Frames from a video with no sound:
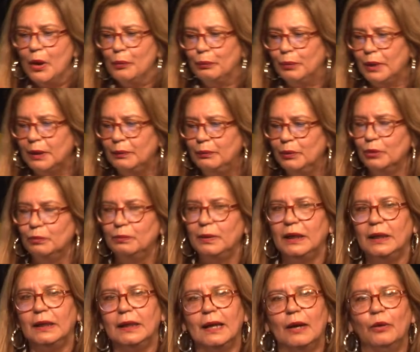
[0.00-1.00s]
We will
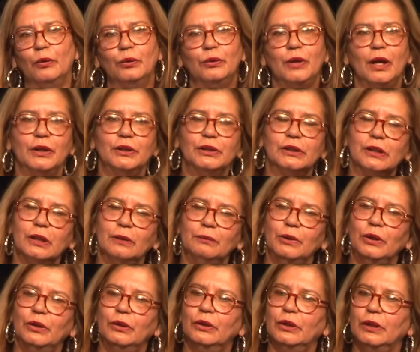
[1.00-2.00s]
be, all those
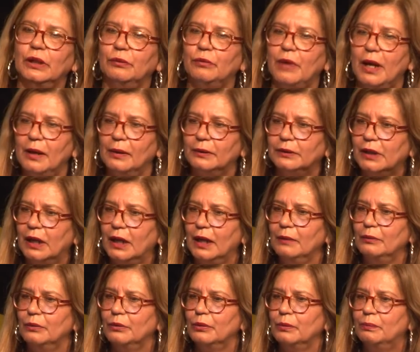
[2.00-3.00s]
community
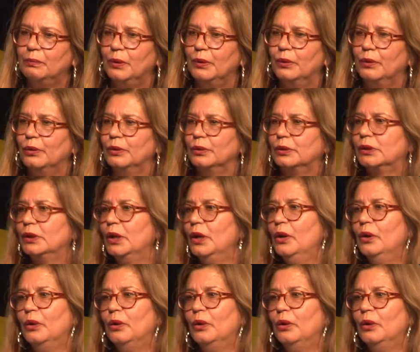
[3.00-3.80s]
roundtable reports,